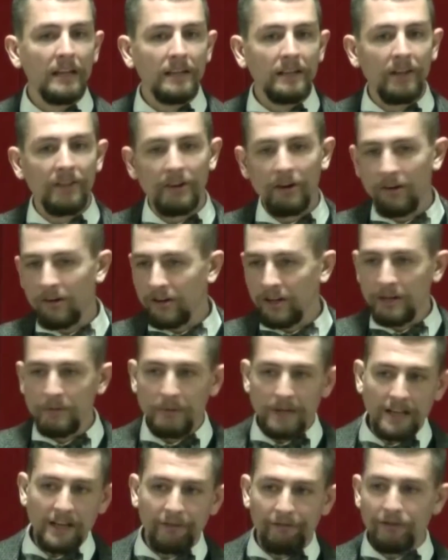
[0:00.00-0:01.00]
Now, there are going to
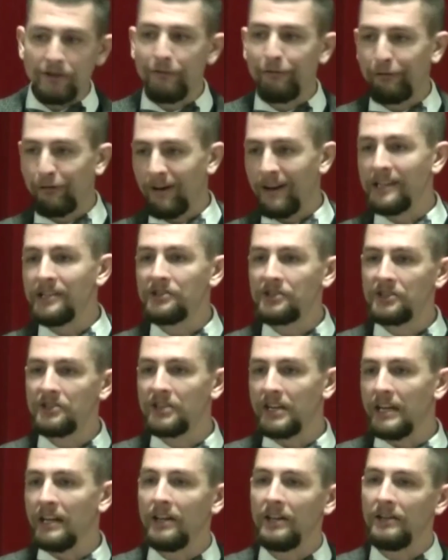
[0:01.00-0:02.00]
be a few phrases
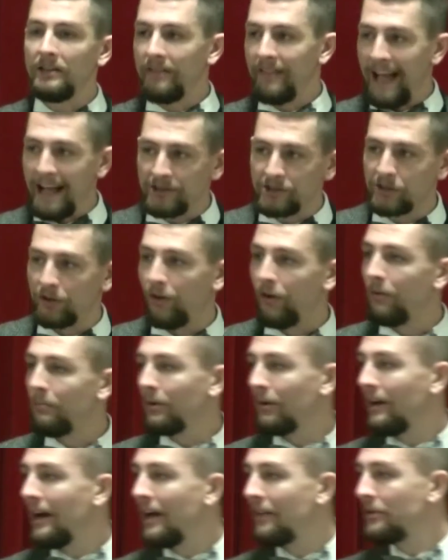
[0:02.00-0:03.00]
in that psalm
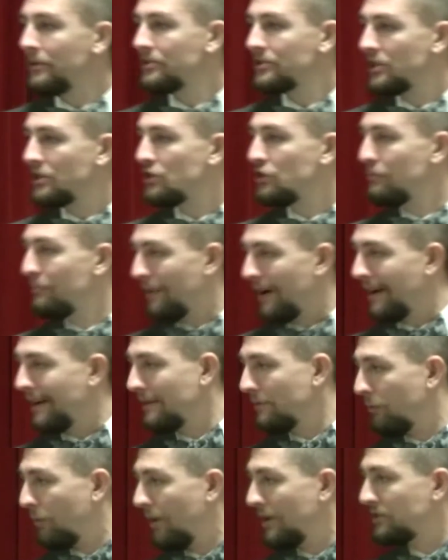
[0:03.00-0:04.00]
or others that you
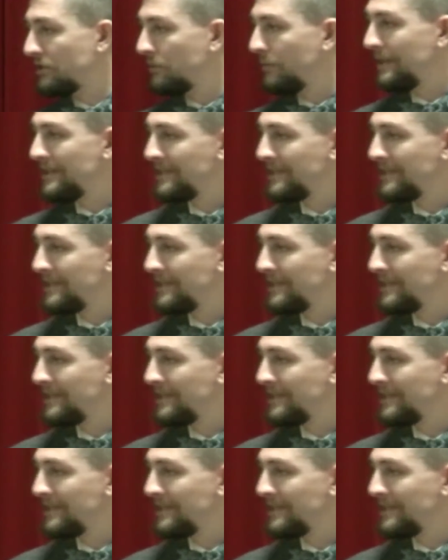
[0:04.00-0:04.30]
might want to